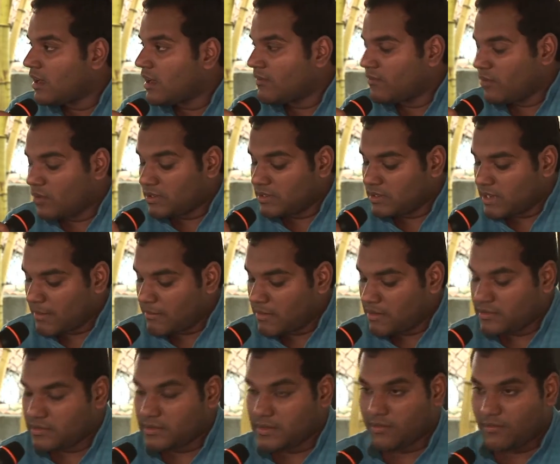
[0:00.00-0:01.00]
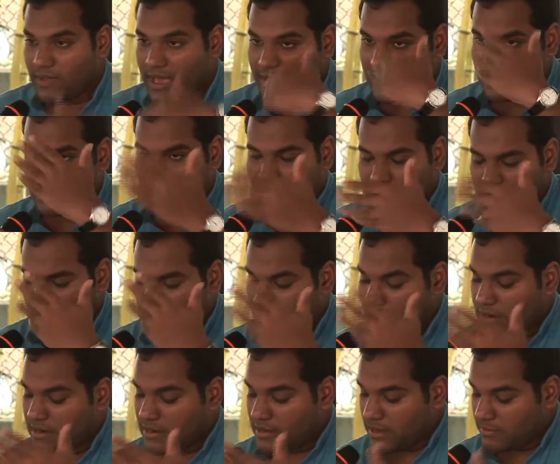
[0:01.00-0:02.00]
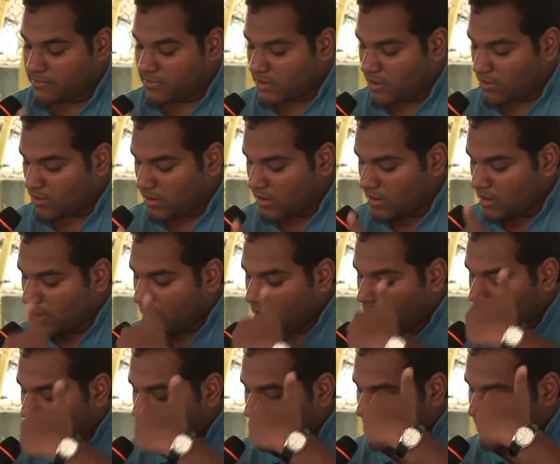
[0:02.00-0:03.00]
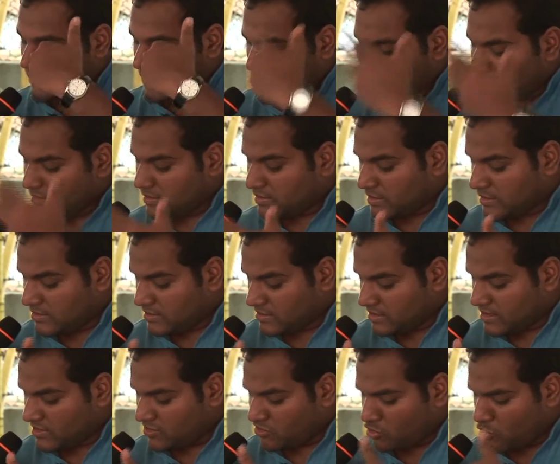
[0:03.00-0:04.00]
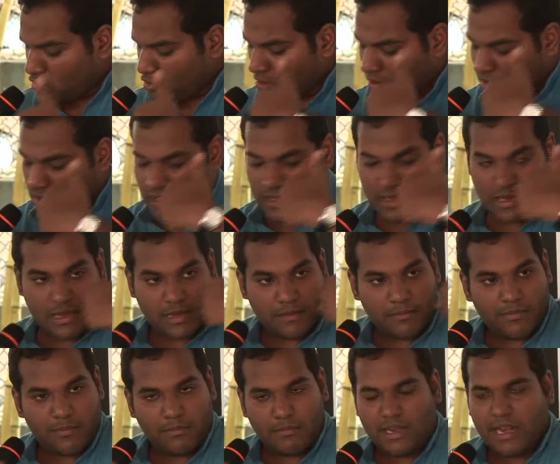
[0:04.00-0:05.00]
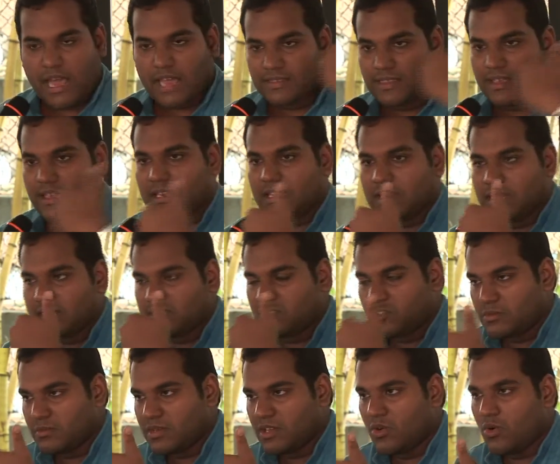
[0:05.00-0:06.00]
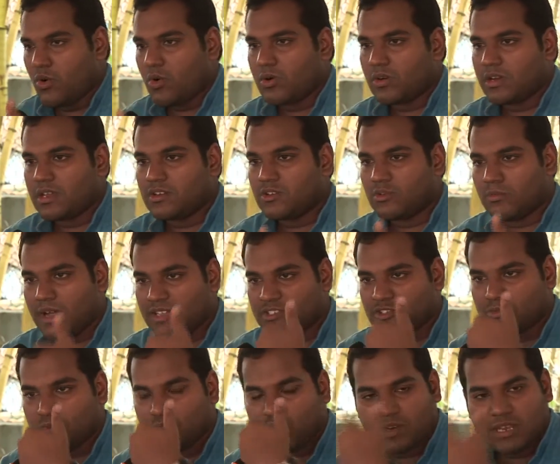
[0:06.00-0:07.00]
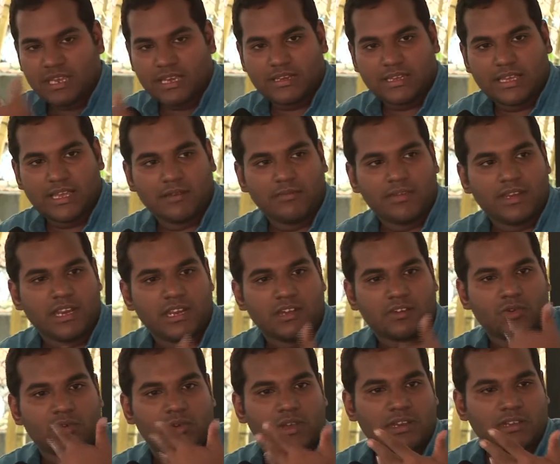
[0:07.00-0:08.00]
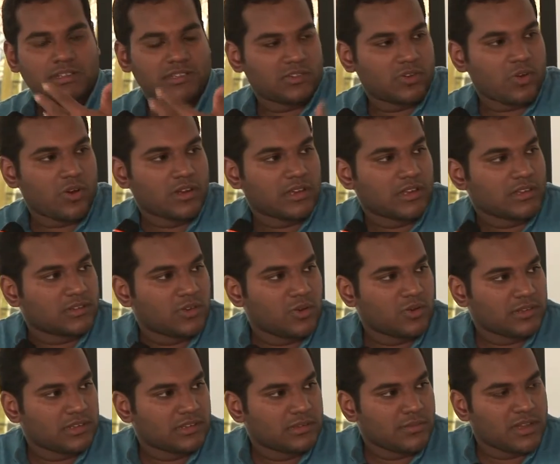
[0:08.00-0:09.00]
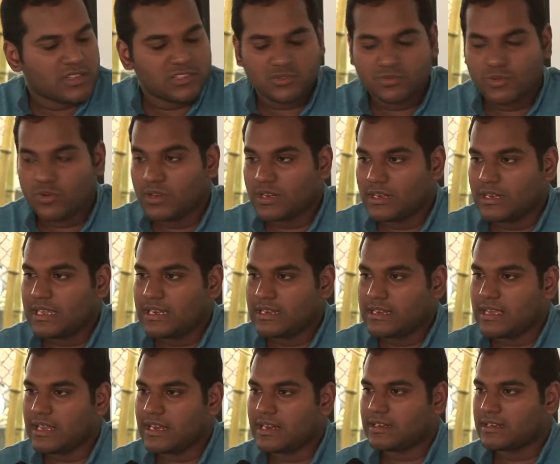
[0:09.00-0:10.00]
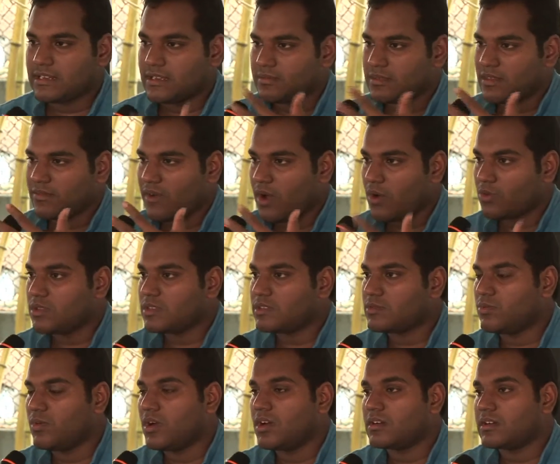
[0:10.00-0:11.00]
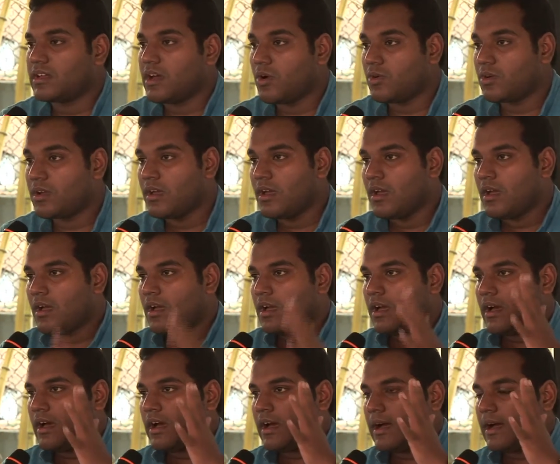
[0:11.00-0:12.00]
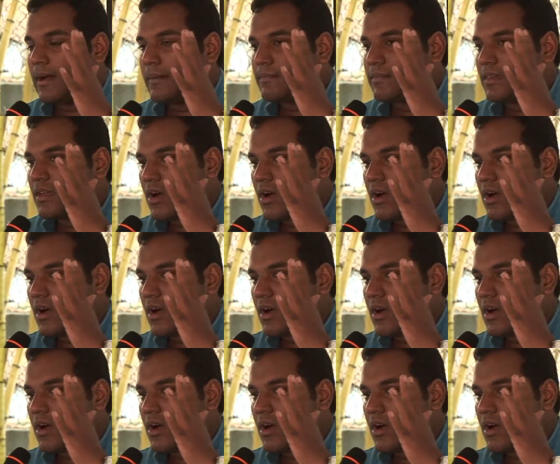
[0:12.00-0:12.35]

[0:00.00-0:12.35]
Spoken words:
for the Tamils, where the federal party comes out. Some of this history is known, but I think it needs to be gone into much more detail. We need to look at historical sources much more in detail in terms of how this worked out. A